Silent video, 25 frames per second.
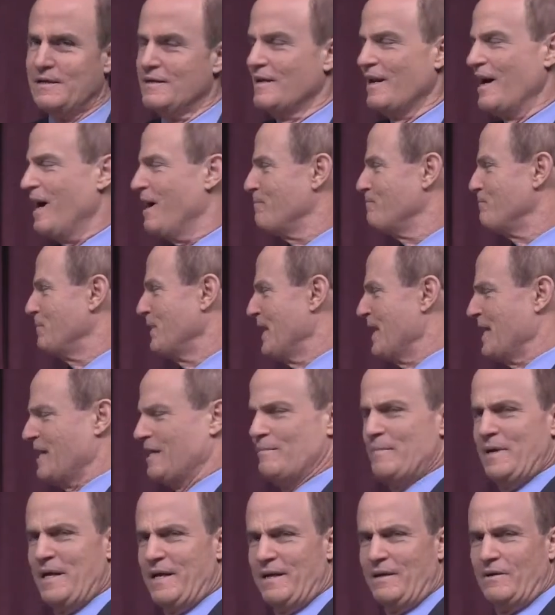Not
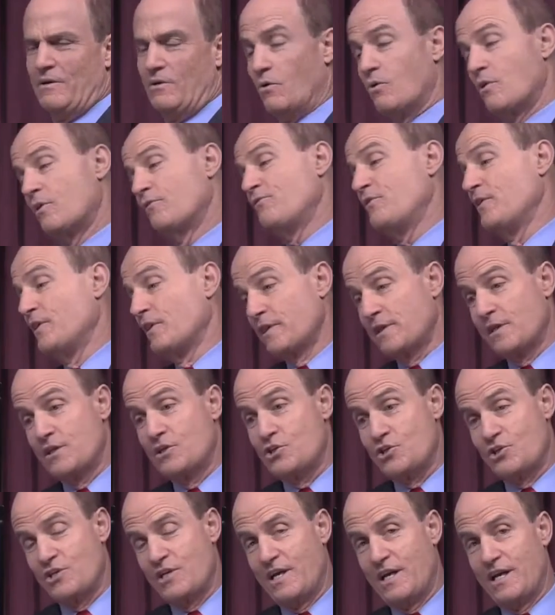blaming or feeling
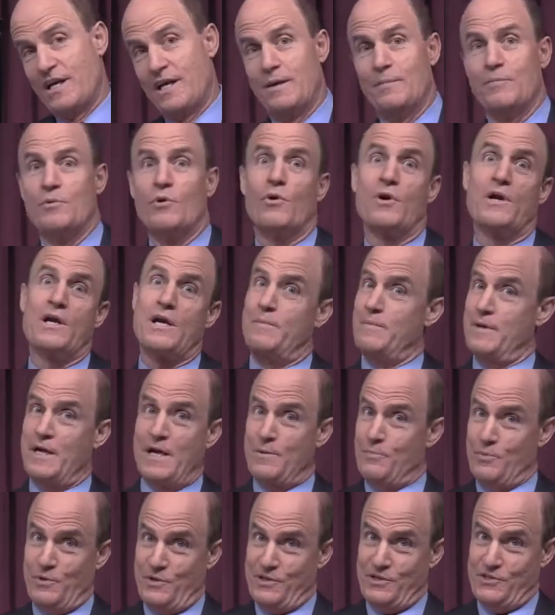ashamed or coming
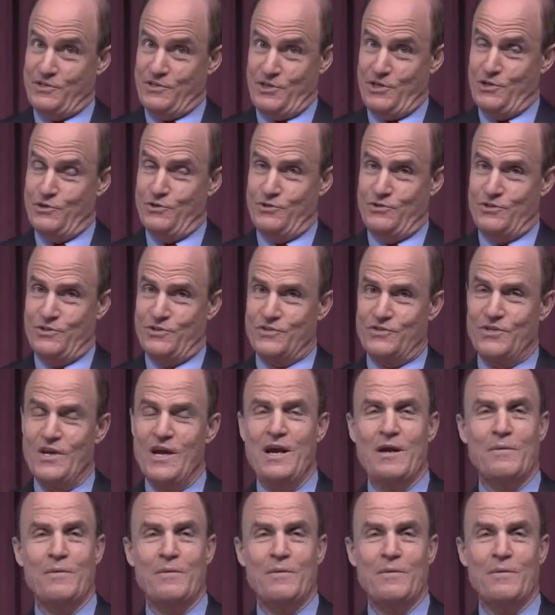up with excuses,